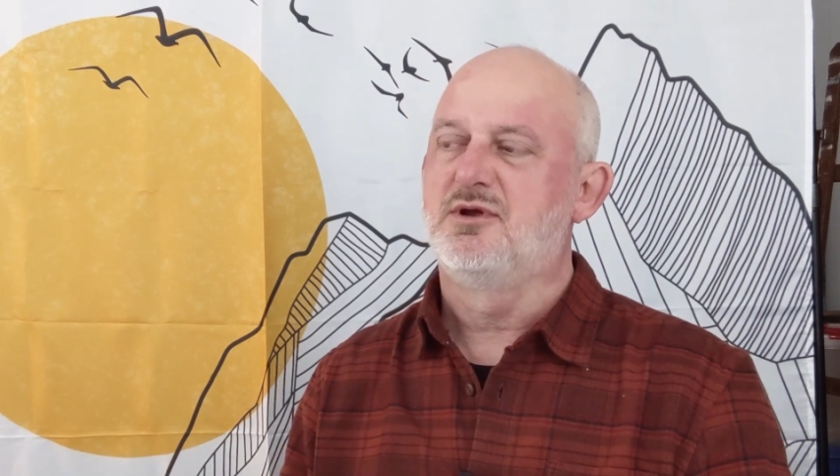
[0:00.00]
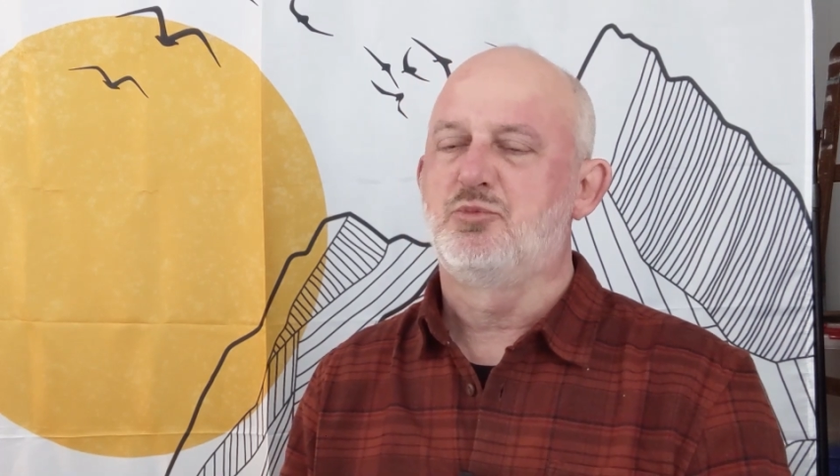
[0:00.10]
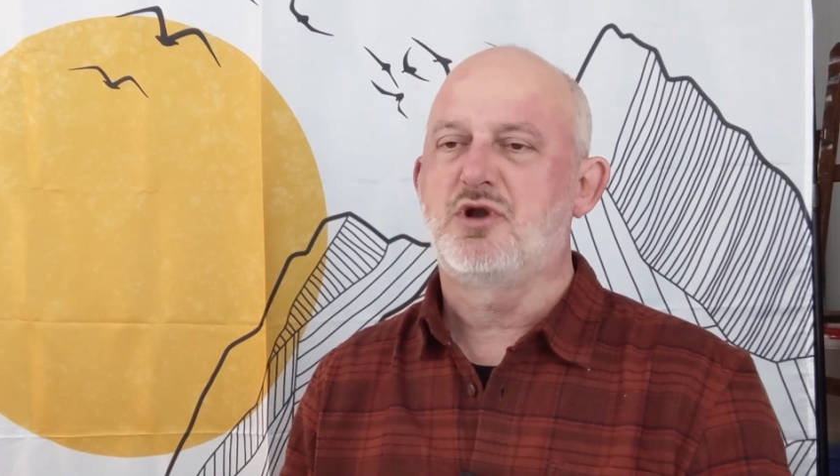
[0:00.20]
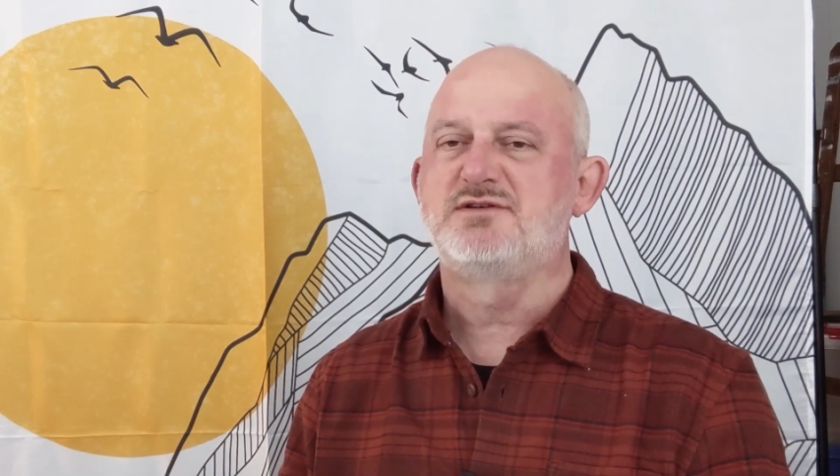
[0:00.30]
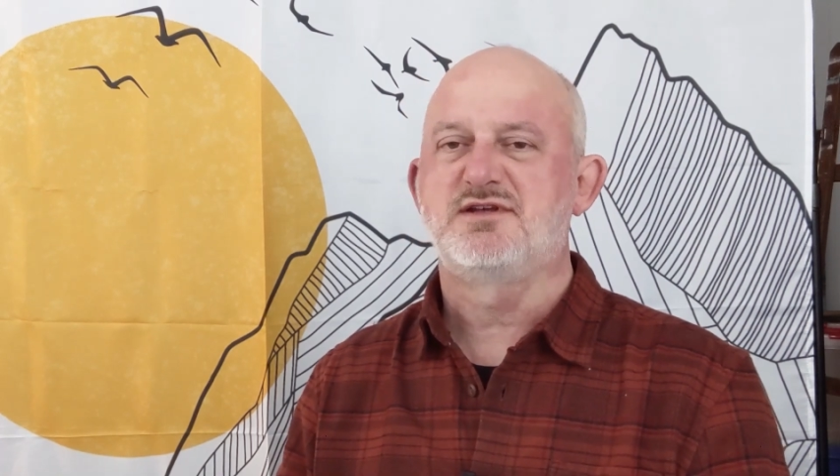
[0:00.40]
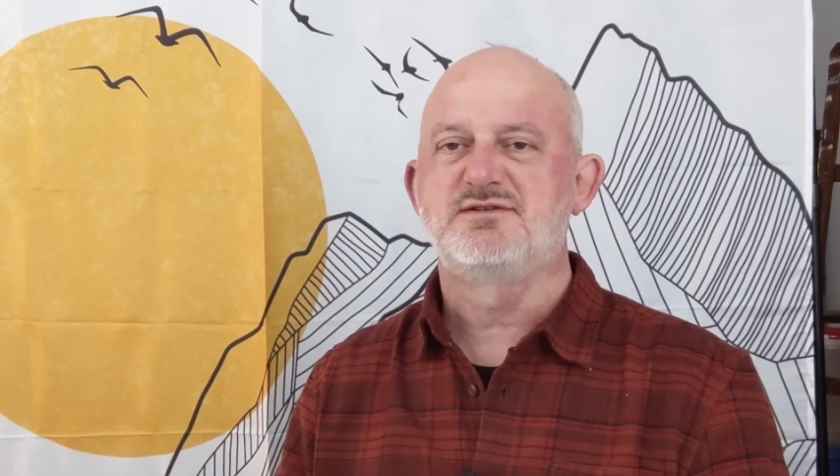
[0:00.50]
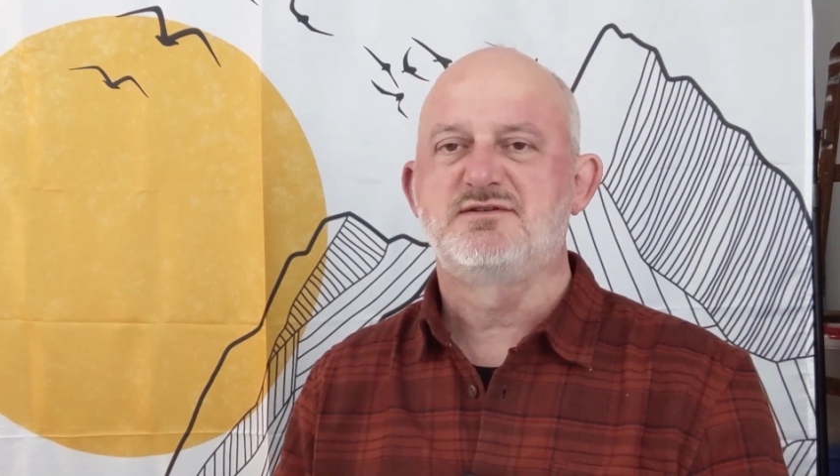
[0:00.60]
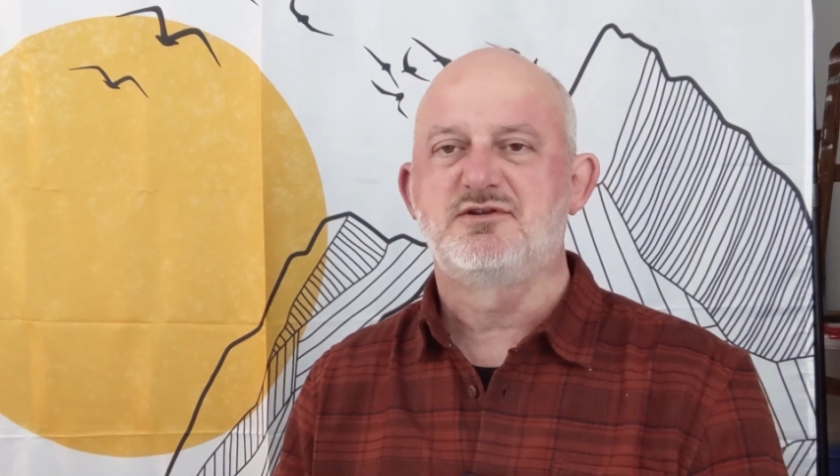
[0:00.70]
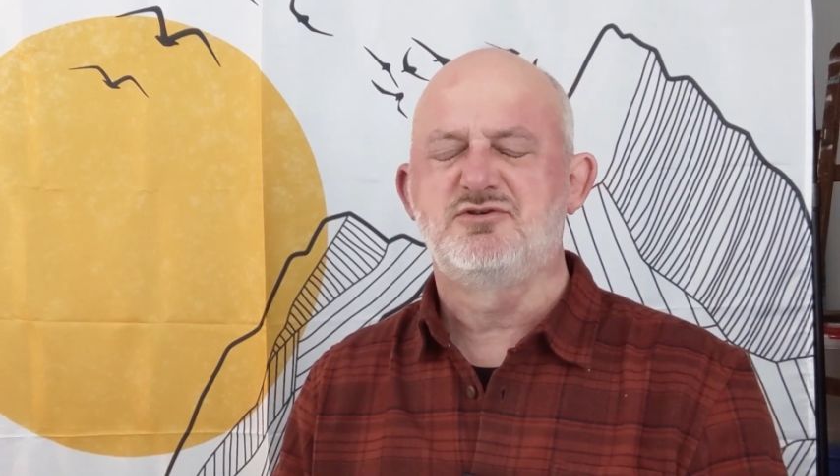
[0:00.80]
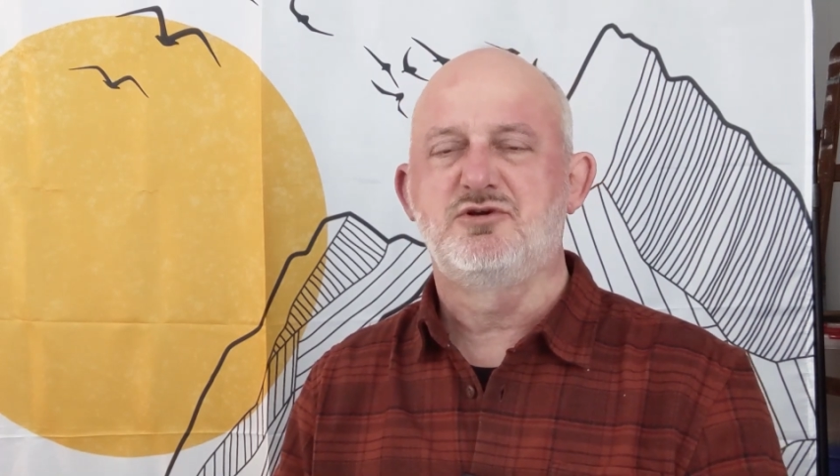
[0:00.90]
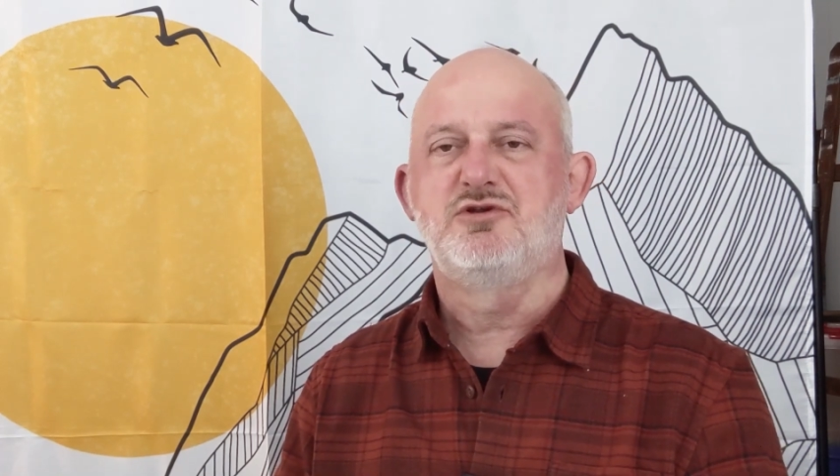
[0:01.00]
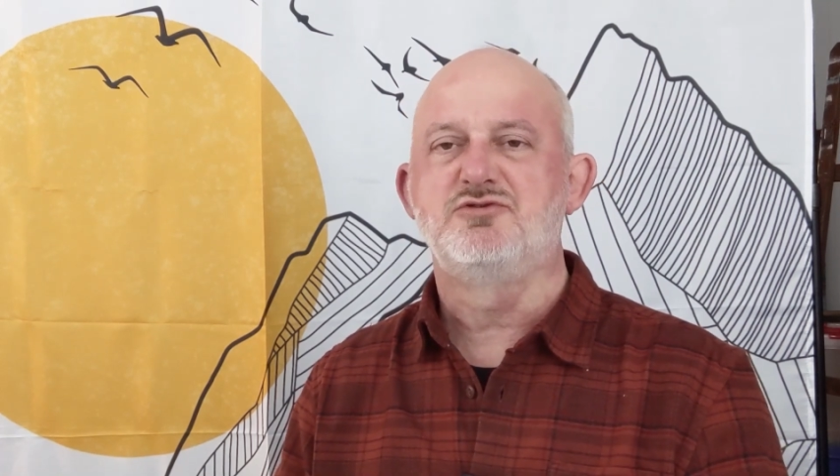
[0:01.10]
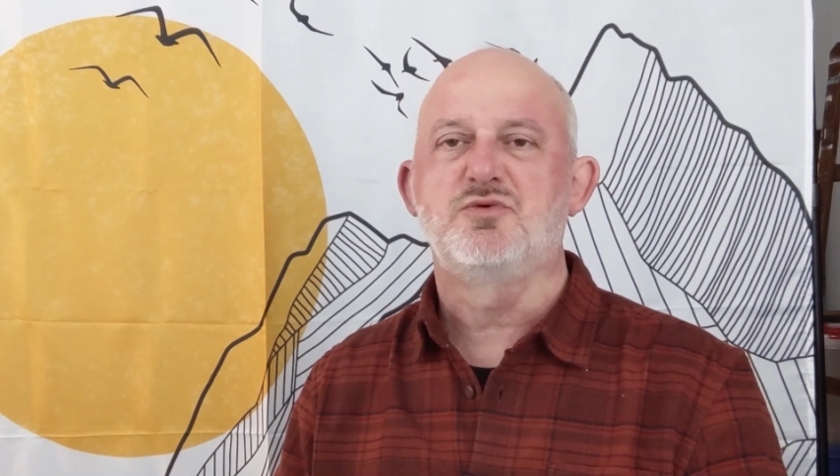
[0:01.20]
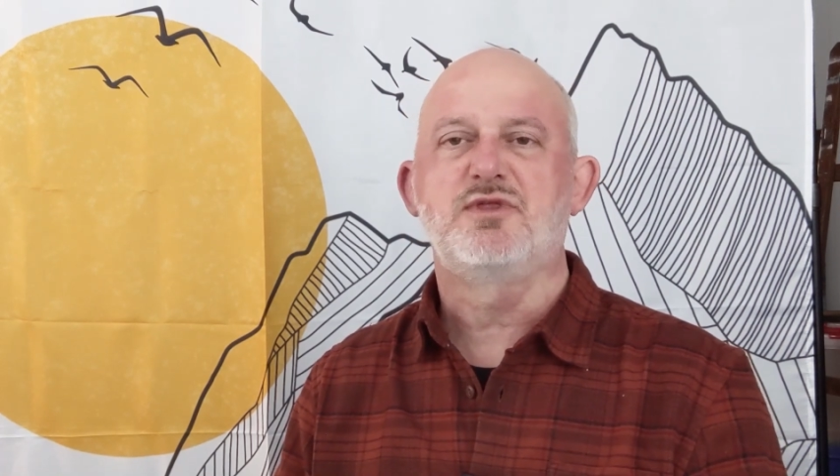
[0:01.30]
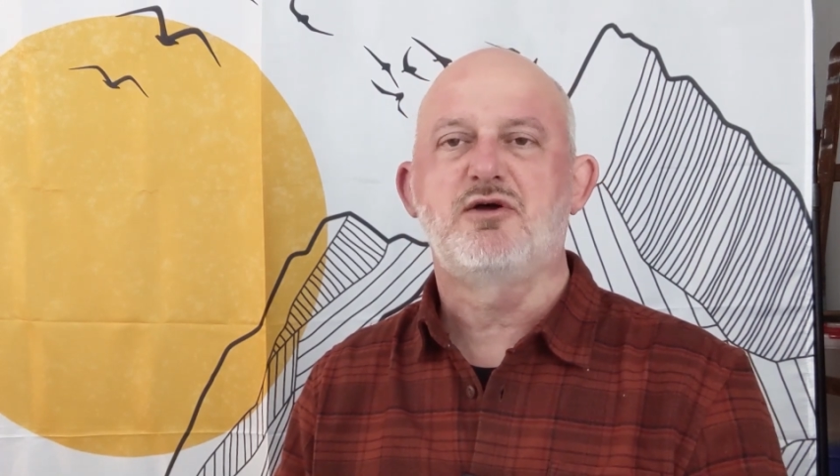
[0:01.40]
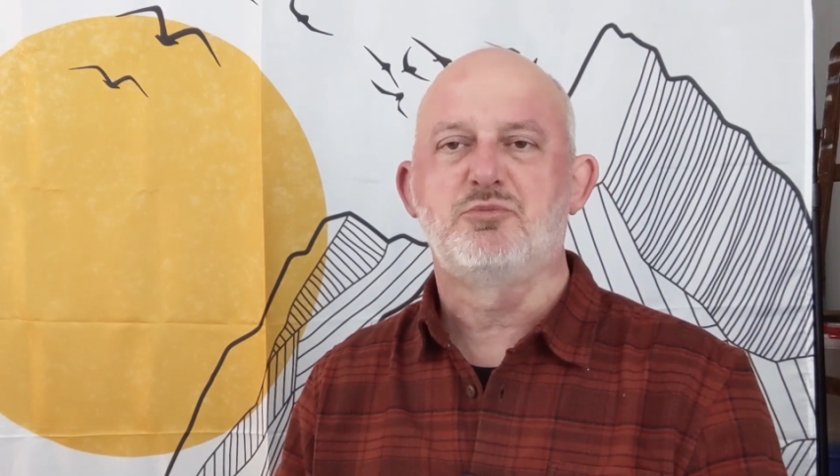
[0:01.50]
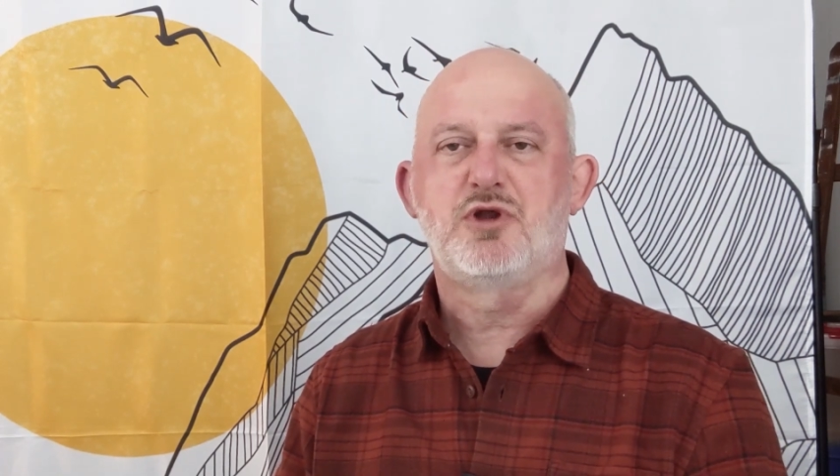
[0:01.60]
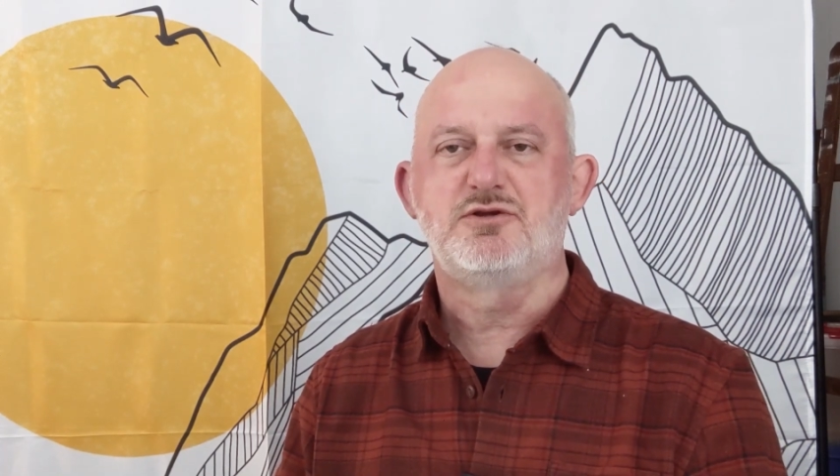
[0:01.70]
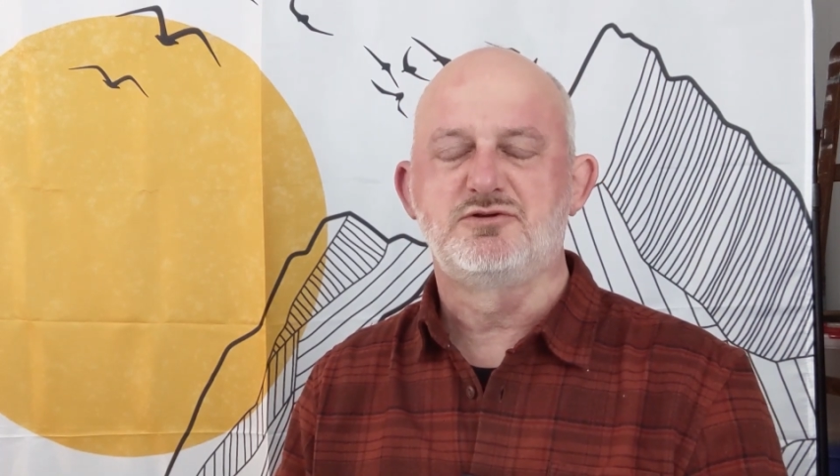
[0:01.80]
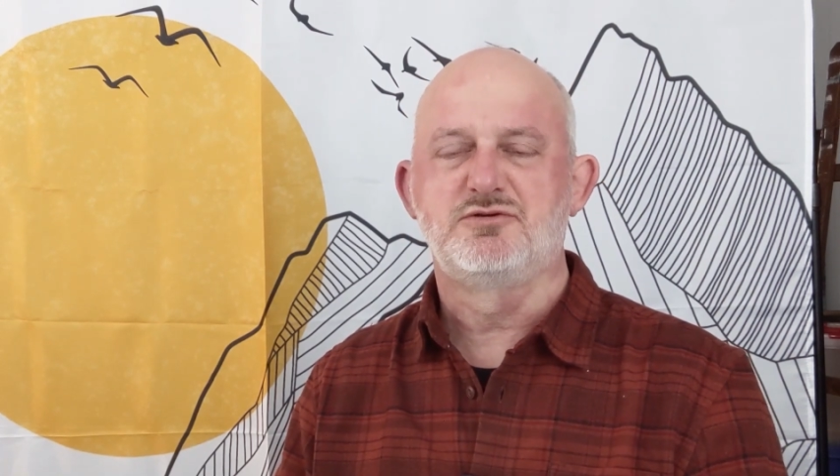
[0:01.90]
process that you could use without a
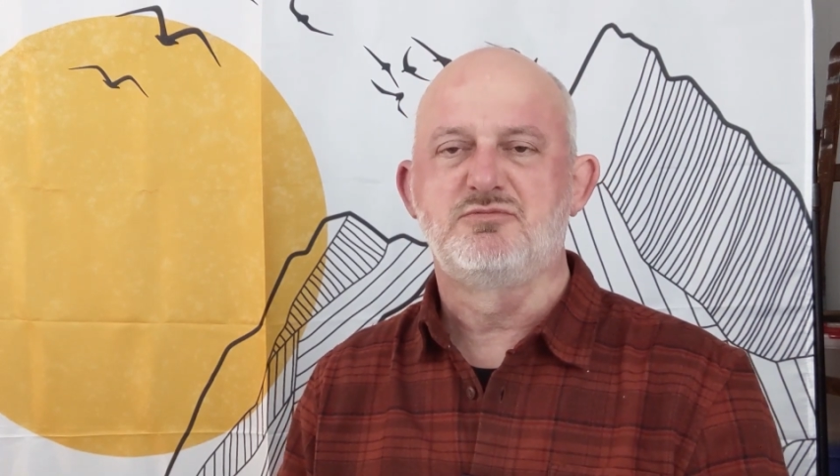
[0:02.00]
brush.